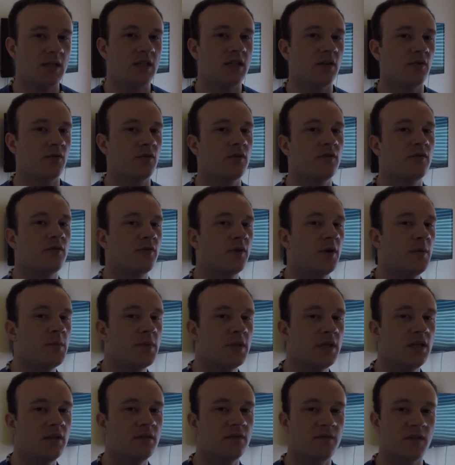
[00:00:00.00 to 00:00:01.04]
different from
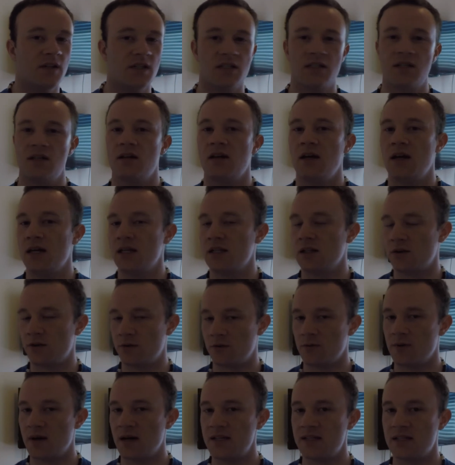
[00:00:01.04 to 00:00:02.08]
the Vista and the
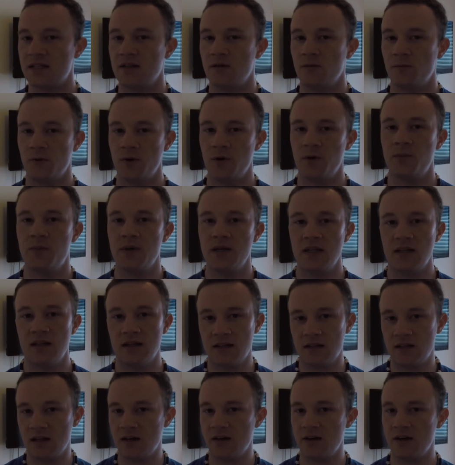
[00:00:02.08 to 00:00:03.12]
Horizon will be
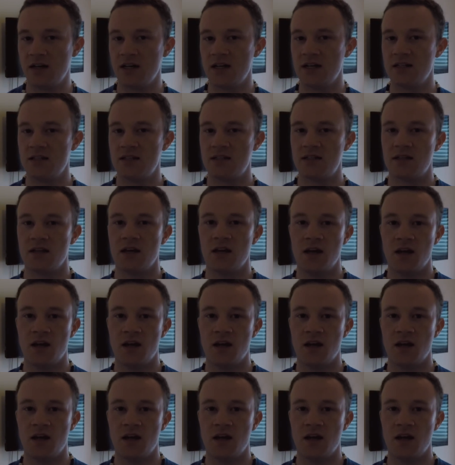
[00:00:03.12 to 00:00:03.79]
that there is